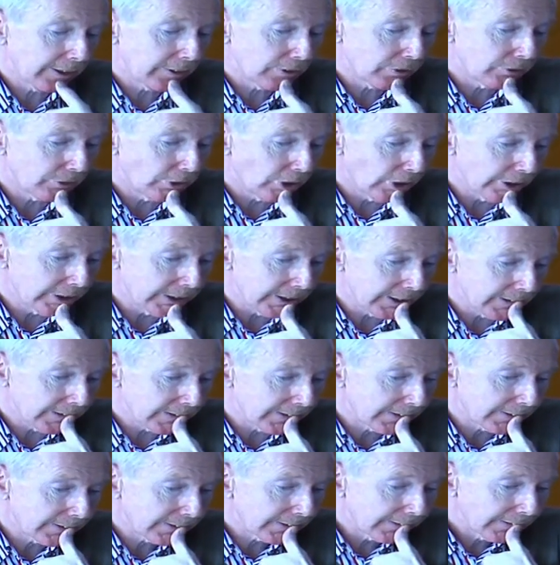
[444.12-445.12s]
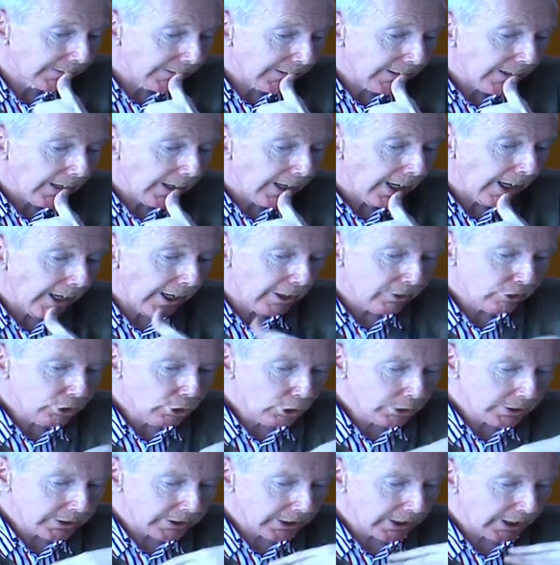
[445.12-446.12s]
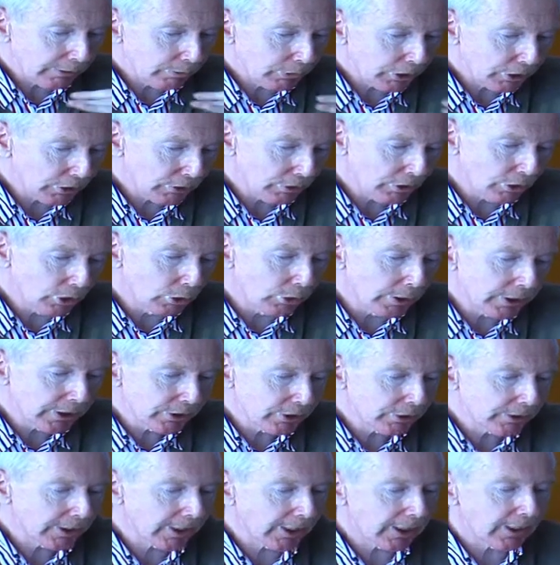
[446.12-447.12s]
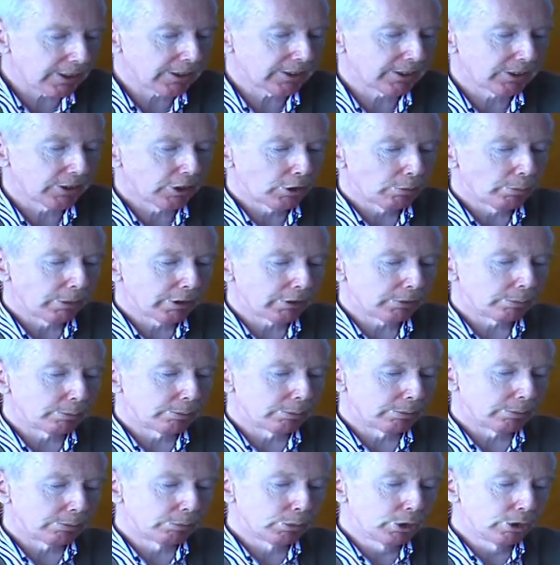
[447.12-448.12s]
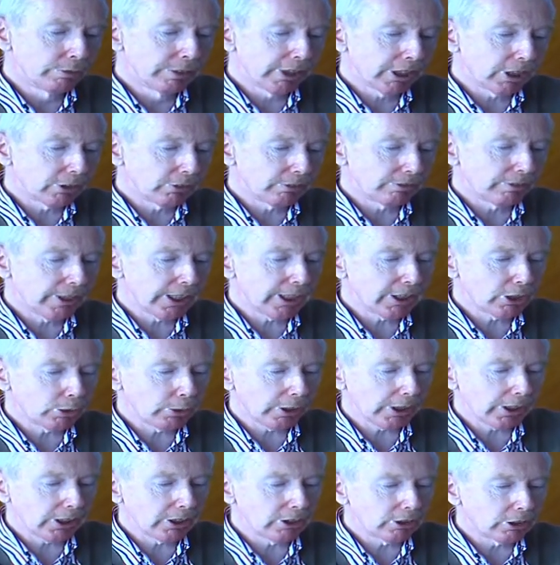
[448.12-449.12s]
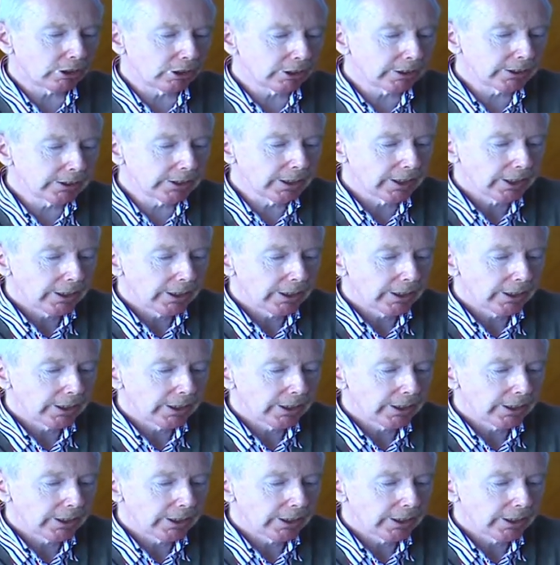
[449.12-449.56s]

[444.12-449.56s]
for it. No time to go into that, but moving very quickly on.